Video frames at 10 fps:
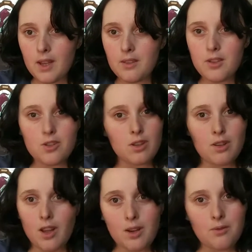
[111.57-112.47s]
There's a
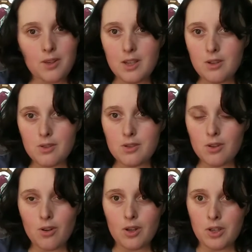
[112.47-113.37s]
lot of videos
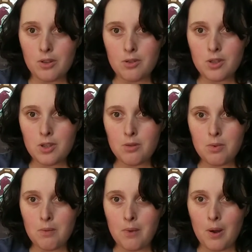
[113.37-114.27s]
on
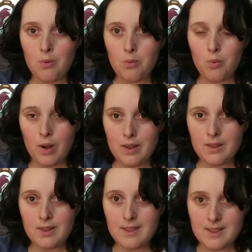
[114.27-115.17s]
YouTube about what
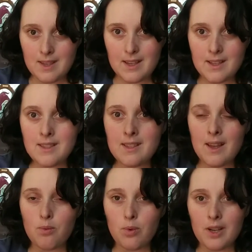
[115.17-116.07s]
this is
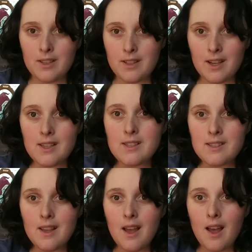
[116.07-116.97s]
and what it
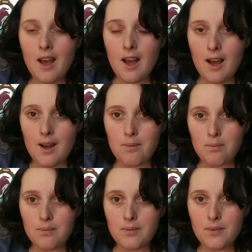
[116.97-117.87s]
does.
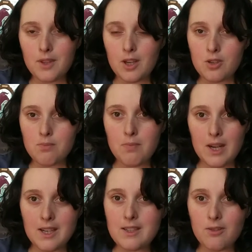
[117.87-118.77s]
There's
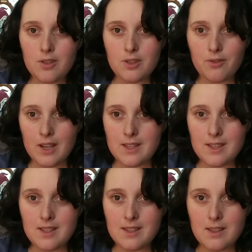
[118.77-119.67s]
many different
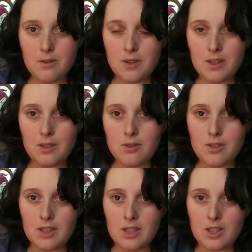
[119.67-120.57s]
devices that you can use,
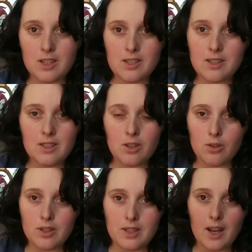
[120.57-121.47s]
such as, the
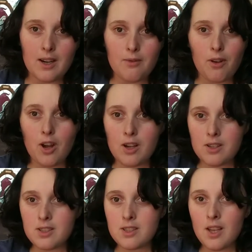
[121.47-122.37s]

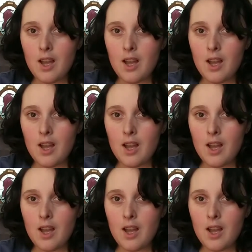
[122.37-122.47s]
Dynavox.